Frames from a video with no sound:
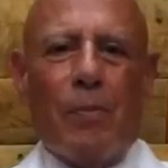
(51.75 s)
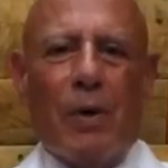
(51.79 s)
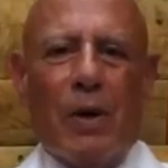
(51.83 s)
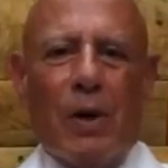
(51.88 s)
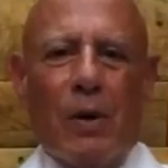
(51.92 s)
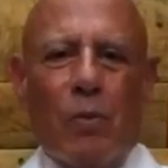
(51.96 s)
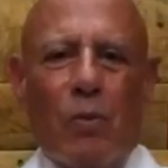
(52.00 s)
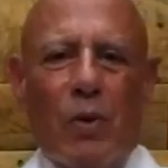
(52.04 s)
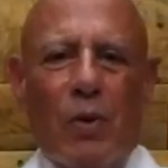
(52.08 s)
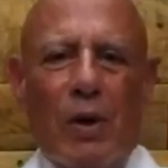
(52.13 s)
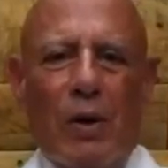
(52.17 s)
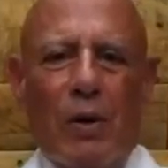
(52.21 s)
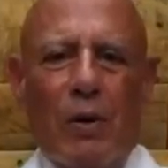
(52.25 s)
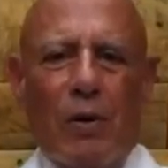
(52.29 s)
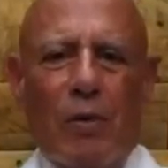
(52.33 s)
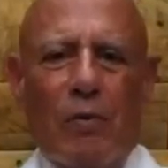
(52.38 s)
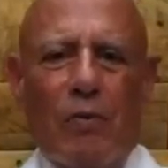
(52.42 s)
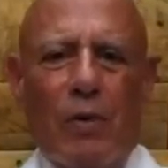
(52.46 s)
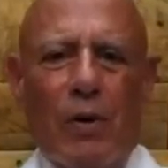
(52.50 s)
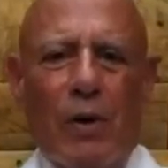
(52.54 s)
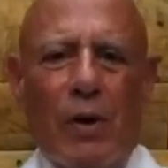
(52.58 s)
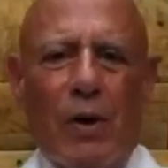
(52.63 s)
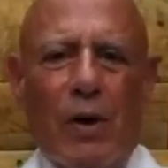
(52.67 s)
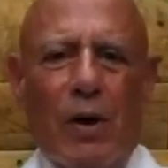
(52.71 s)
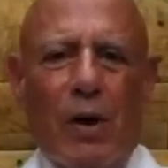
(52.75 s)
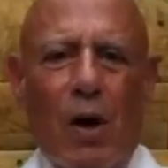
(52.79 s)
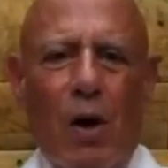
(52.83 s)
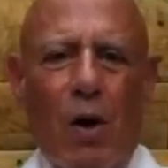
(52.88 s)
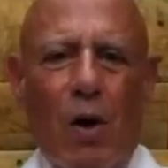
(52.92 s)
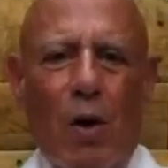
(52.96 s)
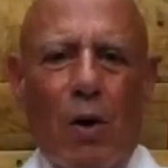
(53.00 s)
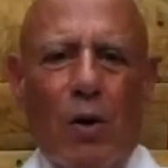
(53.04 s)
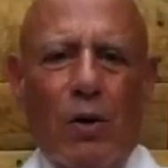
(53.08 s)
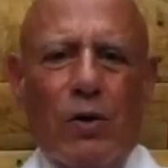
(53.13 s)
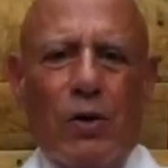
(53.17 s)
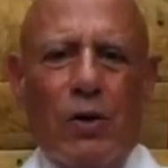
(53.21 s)
But we are very
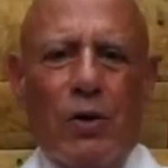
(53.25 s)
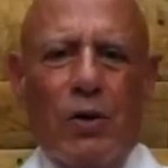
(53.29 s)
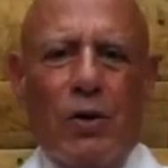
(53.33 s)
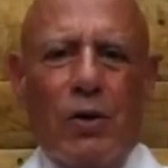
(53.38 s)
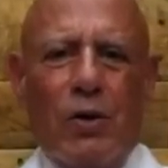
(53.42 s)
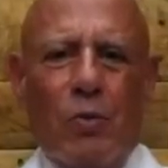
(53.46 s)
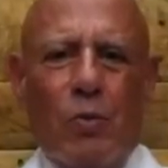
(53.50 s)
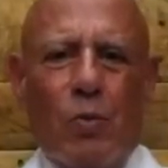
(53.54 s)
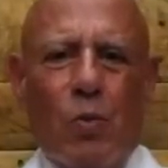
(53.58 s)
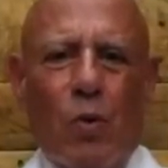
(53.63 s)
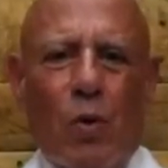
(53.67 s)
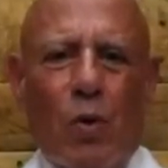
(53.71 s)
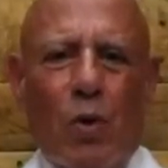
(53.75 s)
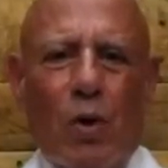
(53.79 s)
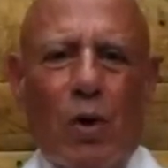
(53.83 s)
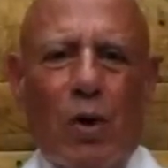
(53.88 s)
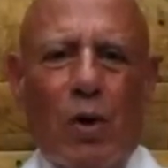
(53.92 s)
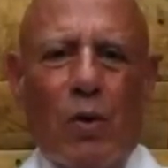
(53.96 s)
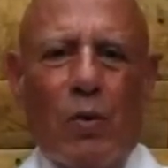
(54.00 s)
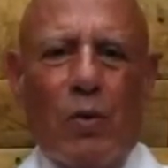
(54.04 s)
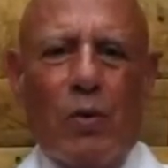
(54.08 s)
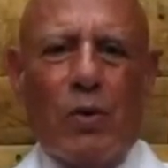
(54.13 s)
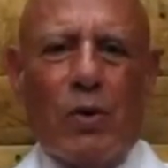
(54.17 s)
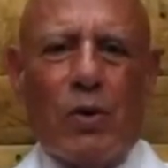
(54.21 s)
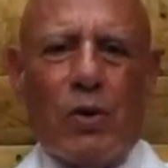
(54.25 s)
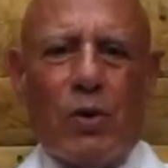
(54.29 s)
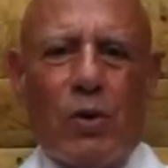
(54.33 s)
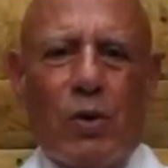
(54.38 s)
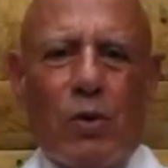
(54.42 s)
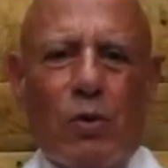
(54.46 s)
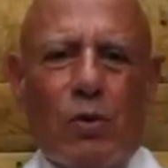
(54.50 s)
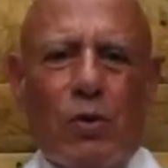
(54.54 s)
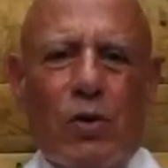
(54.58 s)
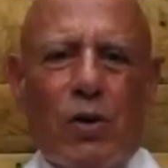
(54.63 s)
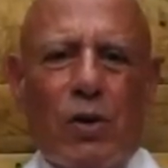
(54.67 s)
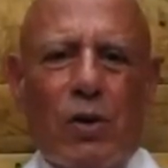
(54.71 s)
cautious in working with the
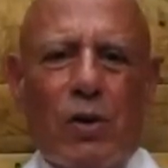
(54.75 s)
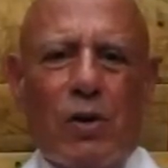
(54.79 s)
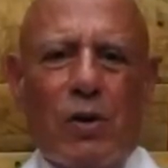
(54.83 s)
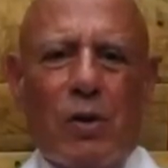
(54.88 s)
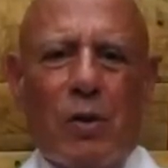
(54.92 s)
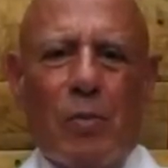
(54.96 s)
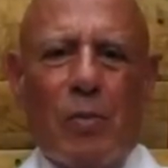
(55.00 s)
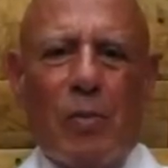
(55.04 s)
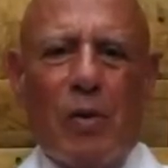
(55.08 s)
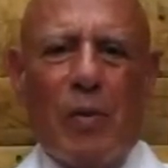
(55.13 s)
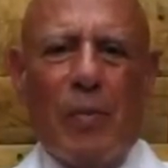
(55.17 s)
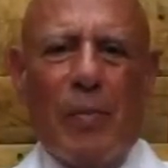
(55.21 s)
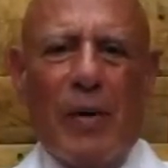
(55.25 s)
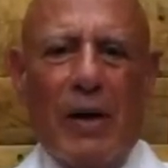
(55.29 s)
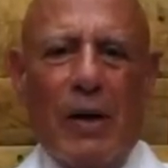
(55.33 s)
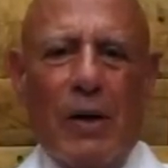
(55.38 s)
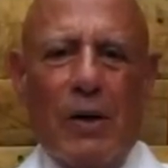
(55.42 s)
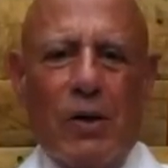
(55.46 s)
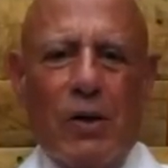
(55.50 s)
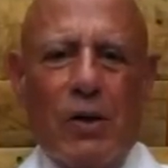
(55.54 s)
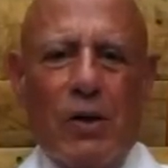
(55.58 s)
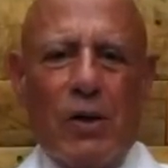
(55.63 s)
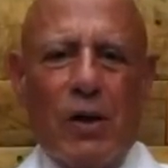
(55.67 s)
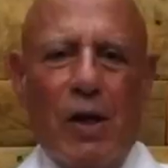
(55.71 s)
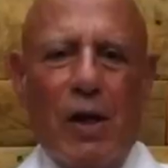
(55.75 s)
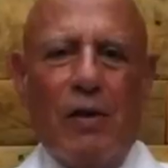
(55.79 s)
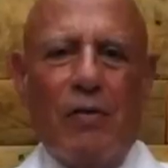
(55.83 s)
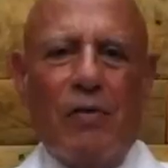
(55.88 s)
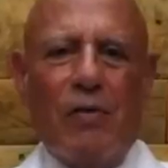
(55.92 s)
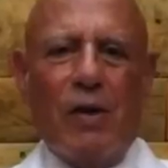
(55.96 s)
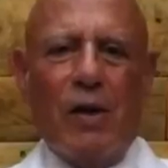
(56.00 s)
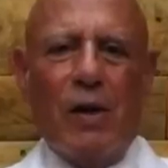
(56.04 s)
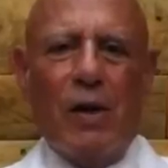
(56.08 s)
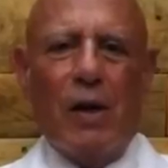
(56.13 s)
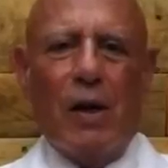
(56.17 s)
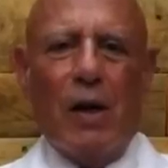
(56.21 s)
school system to make it safe,
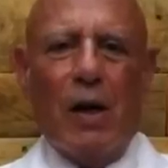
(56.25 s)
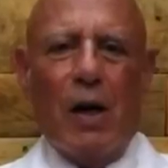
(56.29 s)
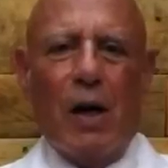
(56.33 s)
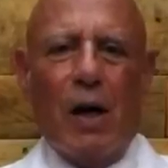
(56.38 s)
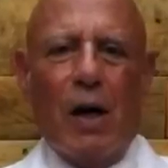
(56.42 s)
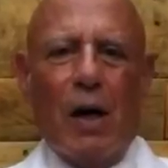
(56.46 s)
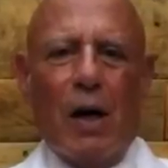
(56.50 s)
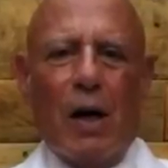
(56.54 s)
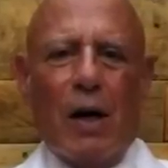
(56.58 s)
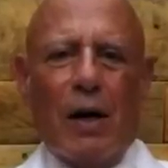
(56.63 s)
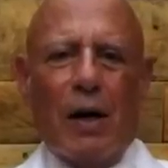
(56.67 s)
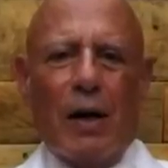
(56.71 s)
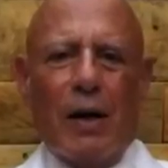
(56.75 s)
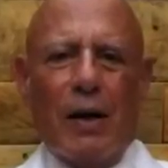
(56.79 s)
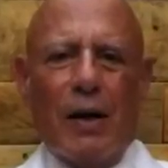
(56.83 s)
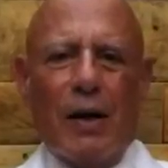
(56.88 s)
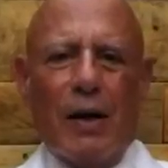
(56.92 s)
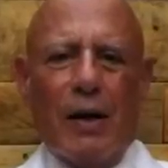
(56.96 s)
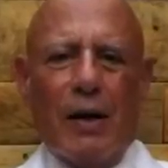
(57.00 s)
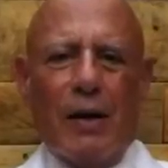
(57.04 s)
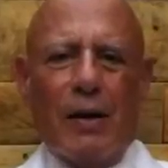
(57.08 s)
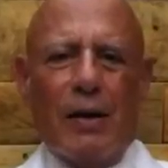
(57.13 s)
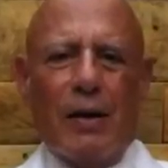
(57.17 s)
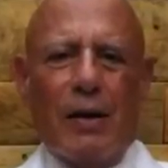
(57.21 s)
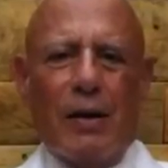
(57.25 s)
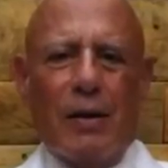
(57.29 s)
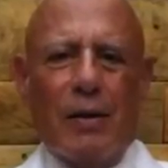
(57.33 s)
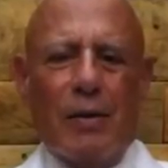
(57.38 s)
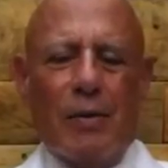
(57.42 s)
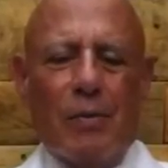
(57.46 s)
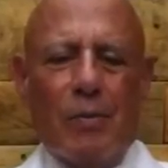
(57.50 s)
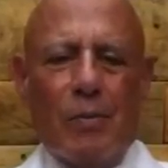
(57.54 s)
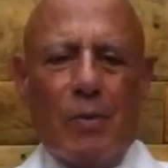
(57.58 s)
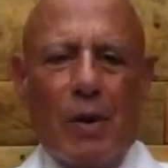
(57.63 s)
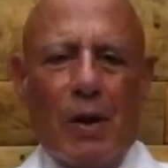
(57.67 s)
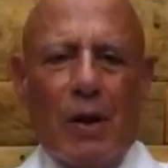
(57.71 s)
uh, and
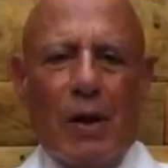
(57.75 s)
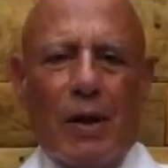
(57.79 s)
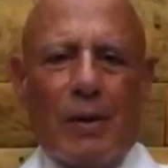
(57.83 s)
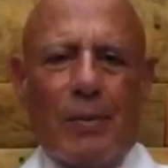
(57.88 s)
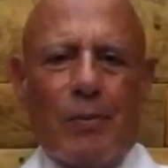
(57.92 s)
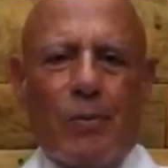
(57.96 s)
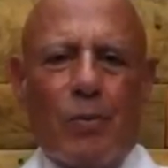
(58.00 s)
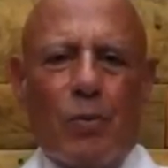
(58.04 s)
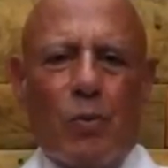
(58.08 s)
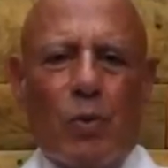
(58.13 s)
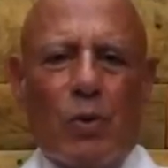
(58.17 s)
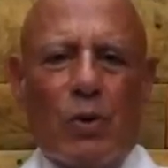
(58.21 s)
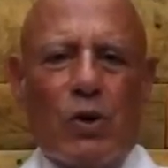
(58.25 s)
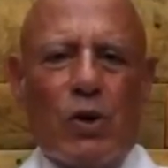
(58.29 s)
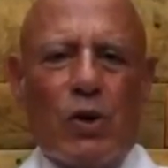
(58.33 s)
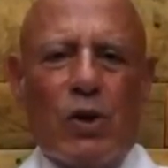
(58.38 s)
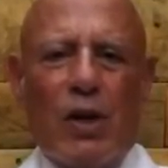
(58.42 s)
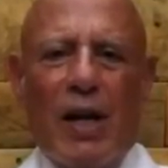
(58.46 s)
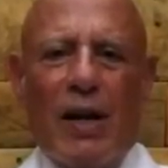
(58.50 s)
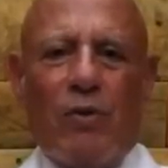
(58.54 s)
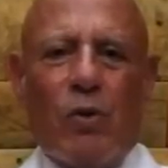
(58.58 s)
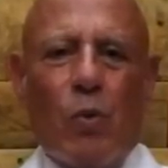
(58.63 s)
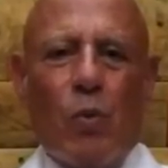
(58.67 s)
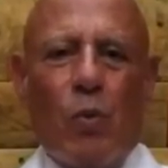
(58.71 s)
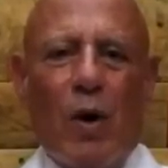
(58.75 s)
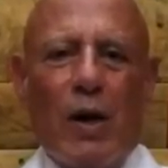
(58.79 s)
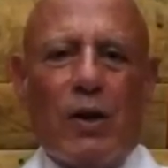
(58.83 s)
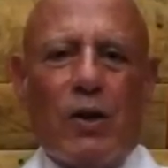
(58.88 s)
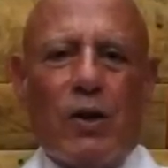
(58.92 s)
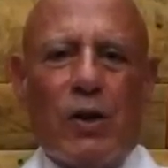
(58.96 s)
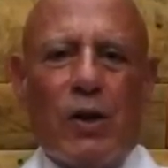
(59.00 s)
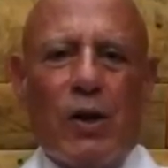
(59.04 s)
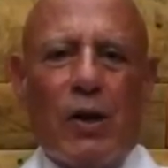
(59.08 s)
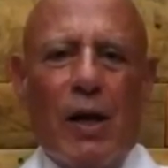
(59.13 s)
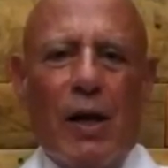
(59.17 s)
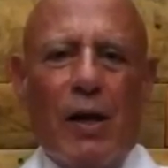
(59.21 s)
uh, we'll just have to watch
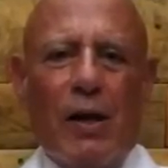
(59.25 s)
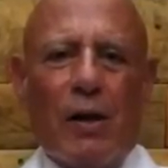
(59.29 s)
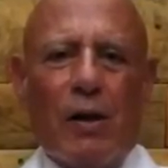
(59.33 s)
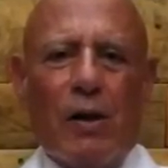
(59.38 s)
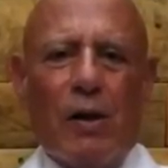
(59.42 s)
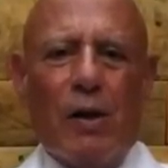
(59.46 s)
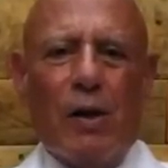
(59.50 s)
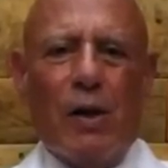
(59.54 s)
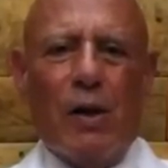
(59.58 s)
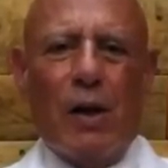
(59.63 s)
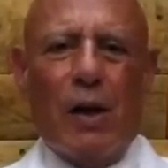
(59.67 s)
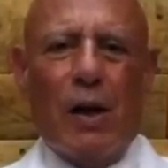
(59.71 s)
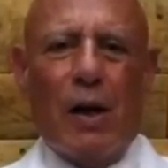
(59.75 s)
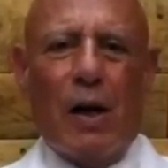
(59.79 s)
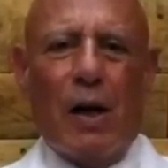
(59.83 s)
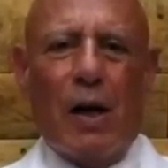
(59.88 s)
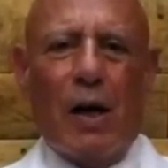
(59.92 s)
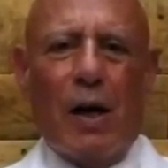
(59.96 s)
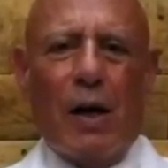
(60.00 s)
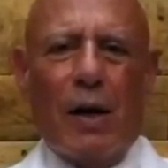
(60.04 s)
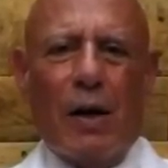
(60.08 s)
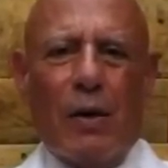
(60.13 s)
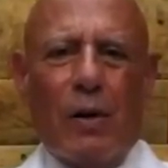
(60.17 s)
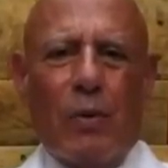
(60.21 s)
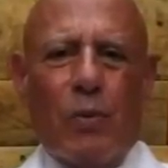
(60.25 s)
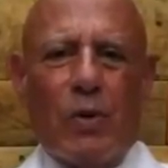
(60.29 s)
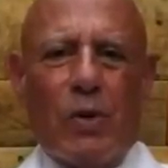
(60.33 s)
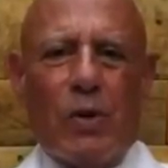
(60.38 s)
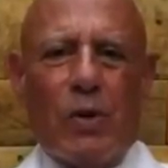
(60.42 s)
the data uh, and